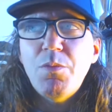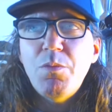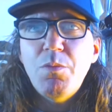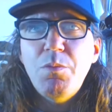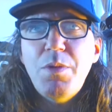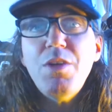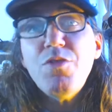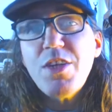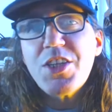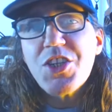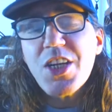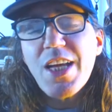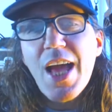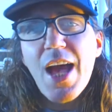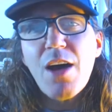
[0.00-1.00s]
me
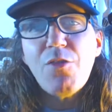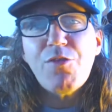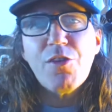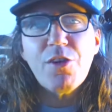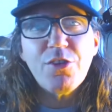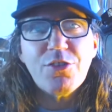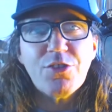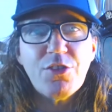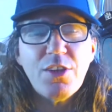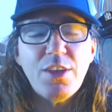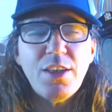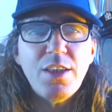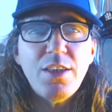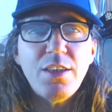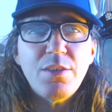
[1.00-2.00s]
reaching out first to
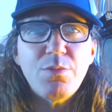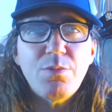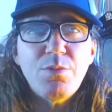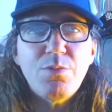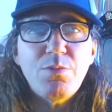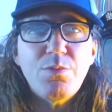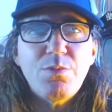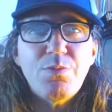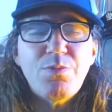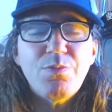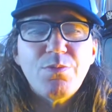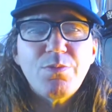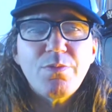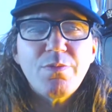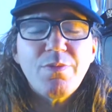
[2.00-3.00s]
the
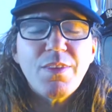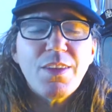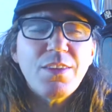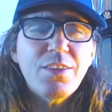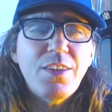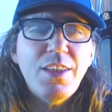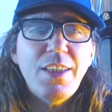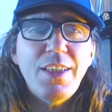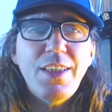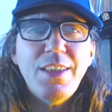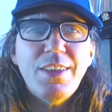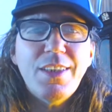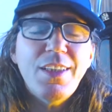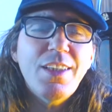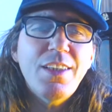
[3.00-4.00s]
to the
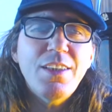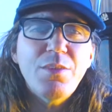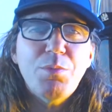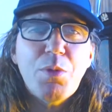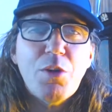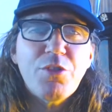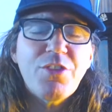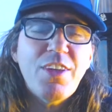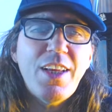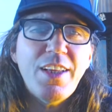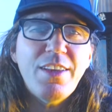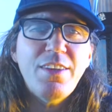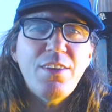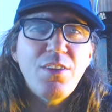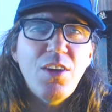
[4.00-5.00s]
to the person that
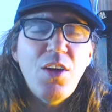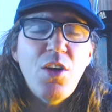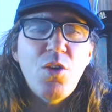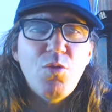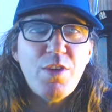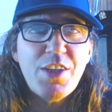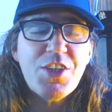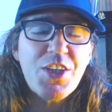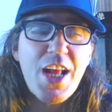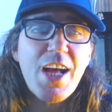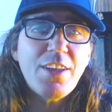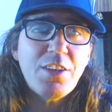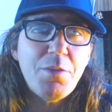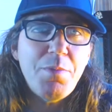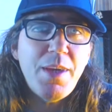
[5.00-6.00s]
reached
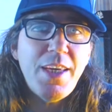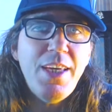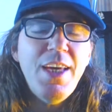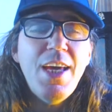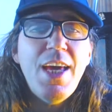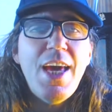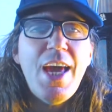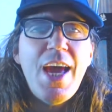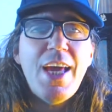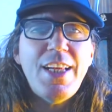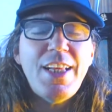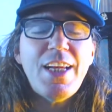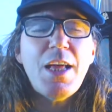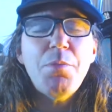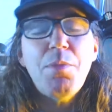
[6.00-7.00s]
out to me, and
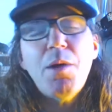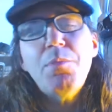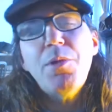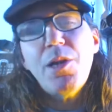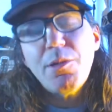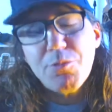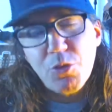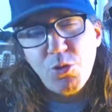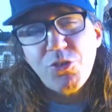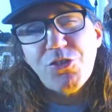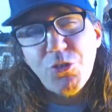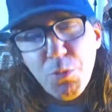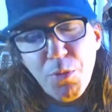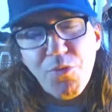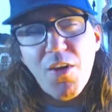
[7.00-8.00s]
then I bump it up to a
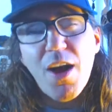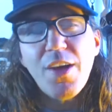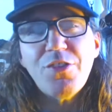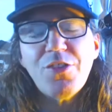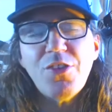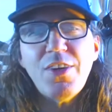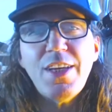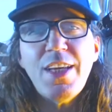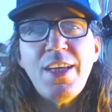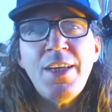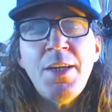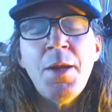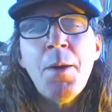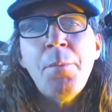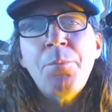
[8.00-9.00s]
supervisor, and
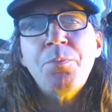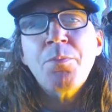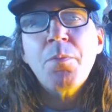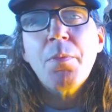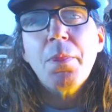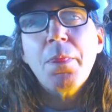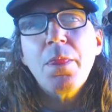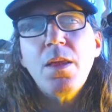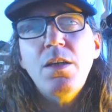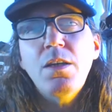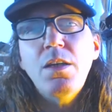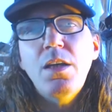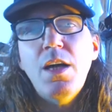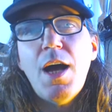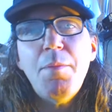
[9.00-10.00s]
then
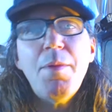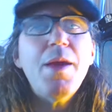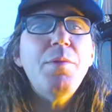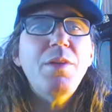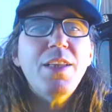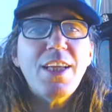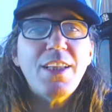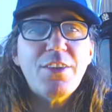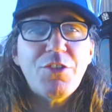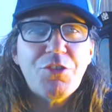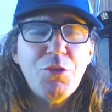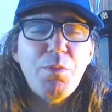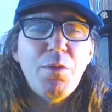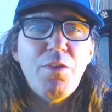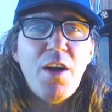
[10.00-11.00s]
I'm able to get the
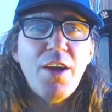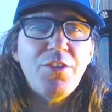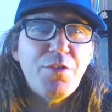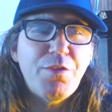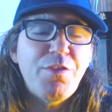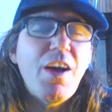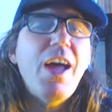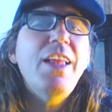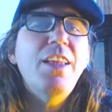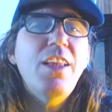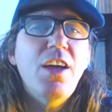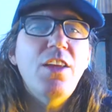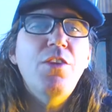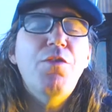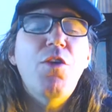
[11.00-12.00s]
supervisor finally
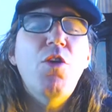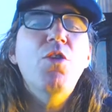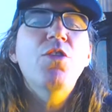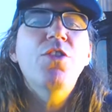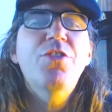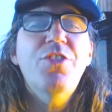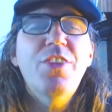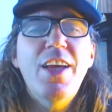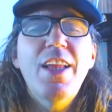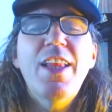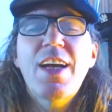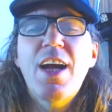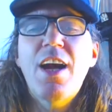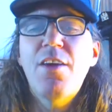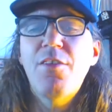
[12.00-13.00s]
on the phone. You'll see how
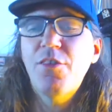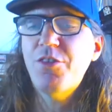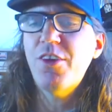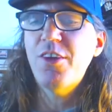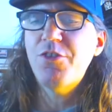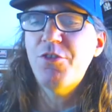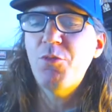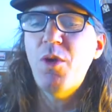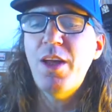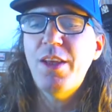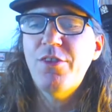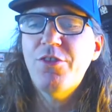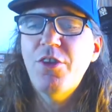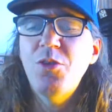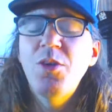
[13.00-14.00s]
that conversation went.
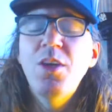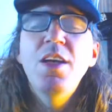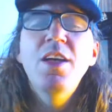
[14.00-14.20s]
So,